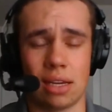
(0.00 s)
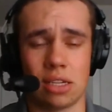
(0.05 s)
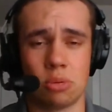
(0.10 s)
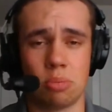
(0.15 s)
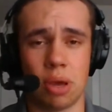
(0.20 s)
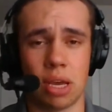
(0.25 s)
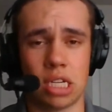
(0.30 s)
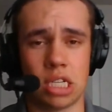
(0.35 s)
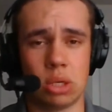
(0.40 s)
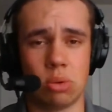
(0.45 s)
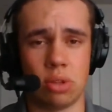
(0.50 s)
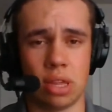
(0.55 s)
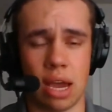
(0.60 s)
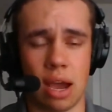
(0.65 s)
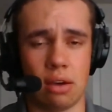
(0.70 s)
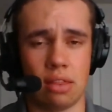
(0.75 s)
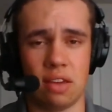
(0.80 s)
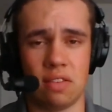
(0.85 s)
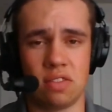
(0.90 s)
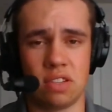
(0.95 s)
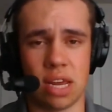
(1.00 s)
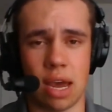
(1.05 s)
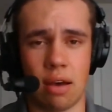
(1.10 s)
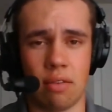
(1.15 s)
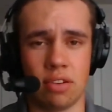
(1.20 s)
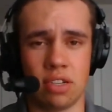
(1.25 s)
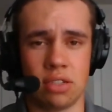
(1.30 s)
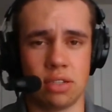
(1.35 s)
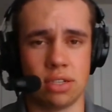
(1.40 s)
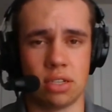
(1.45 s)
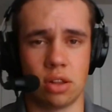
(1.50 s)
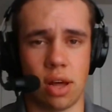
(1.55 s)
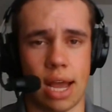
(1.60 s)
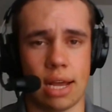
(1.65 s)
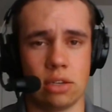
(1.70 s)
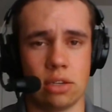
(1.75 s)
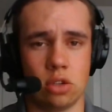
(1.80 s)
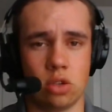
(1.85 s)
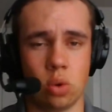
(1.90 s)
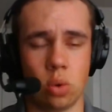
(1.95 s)
especially with how they've salvaged this
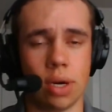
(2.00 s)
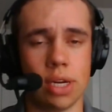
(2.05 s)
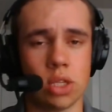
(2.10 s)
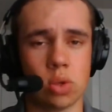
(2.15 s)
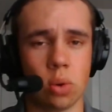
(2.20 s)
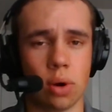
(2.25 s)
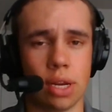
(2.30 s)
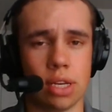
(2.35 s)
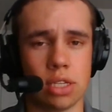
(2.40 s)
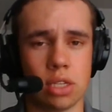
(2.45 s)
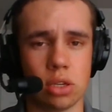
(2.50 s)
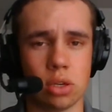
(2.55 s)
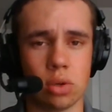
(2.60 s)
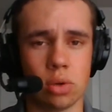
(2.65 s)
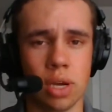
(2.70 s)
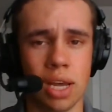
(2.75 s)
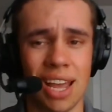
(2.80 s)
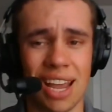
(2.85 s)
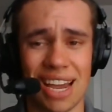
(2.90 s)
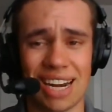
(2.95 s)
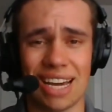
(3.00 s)
class of 2022.